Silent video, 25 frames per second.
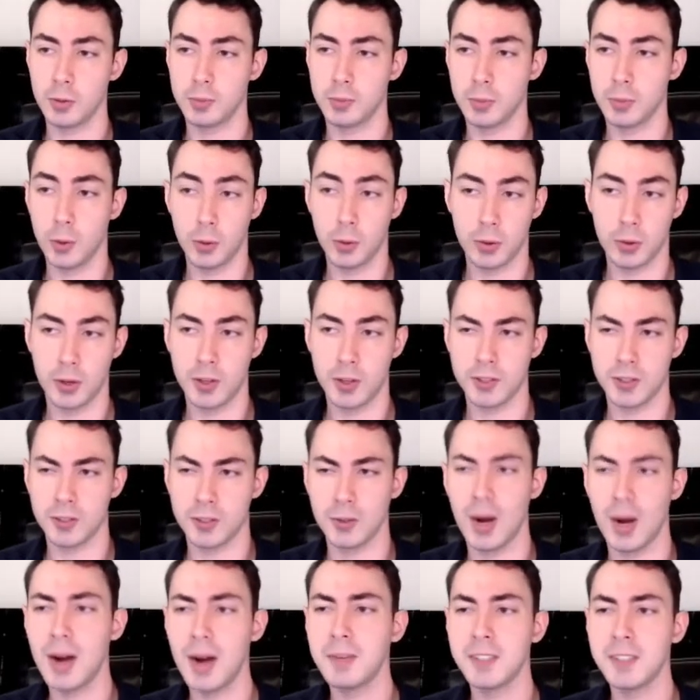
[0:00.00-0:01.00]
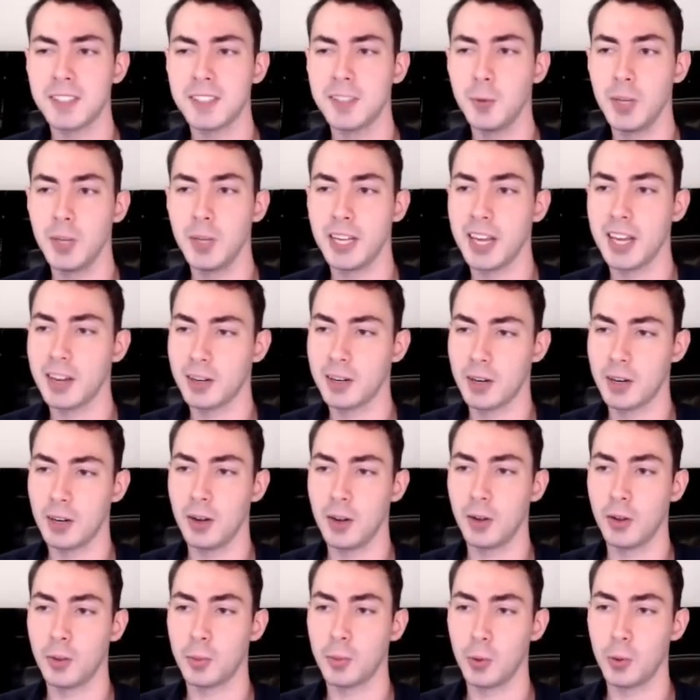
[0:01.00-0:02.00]
protocols too. Obviously, we can't call
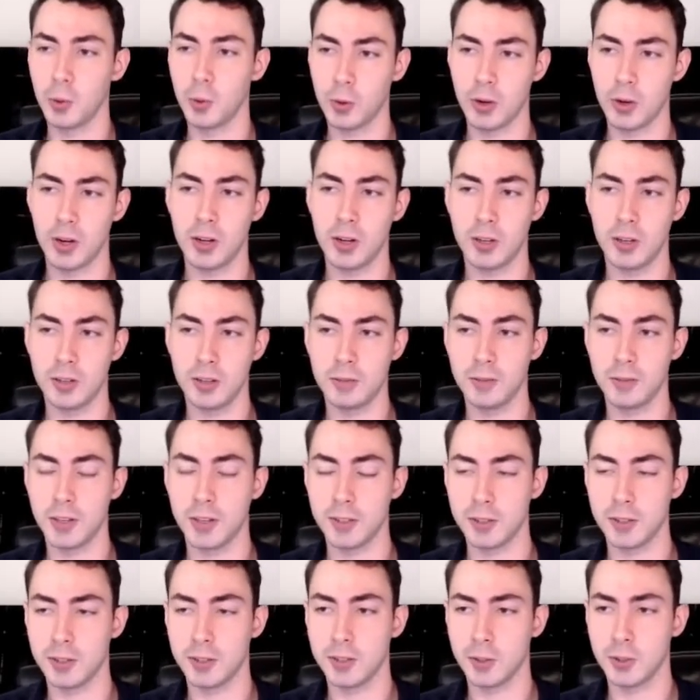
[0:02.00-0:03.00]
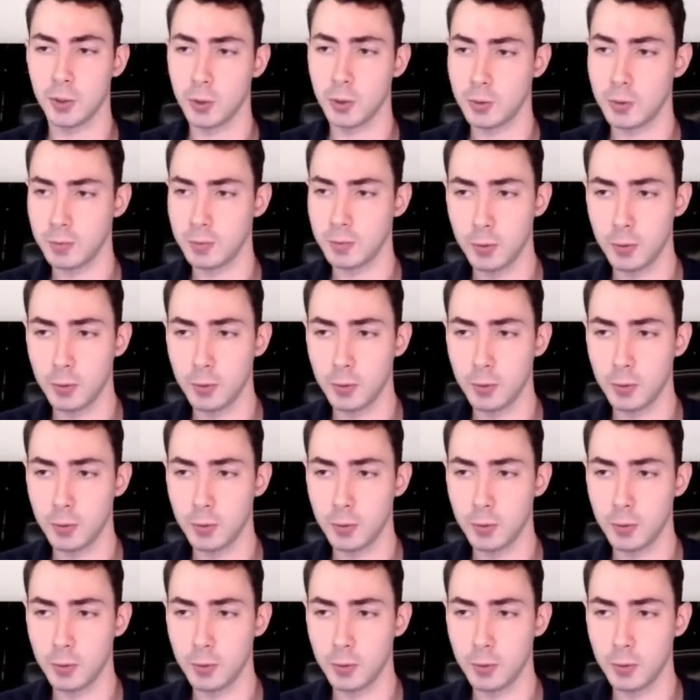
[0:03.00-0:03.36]
other protocol fuzzers or